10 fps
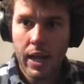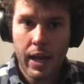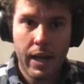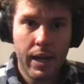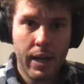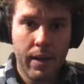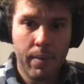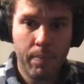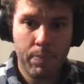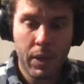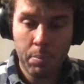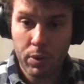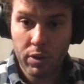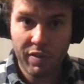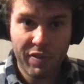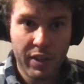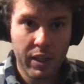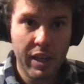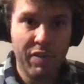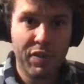Important thing,
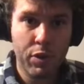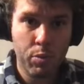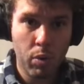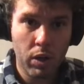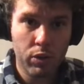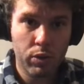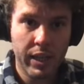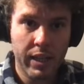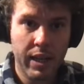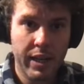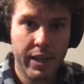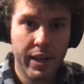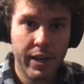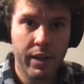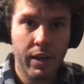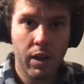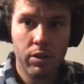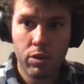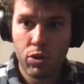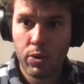if you want, you can click here on
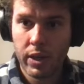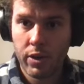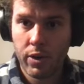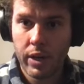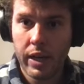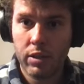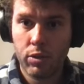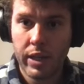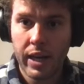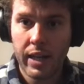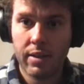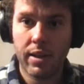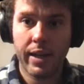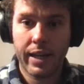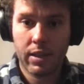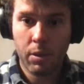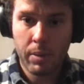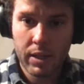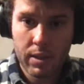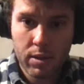the trigger and you can add target
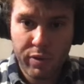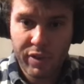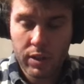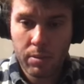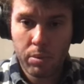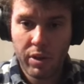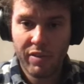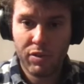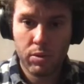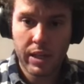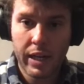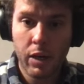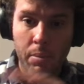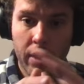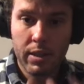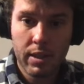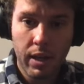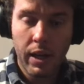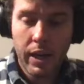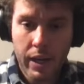comments. So for example, if you say comment
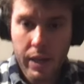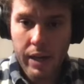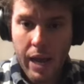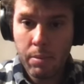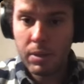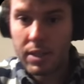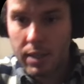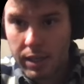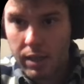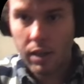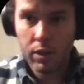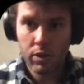ABC, you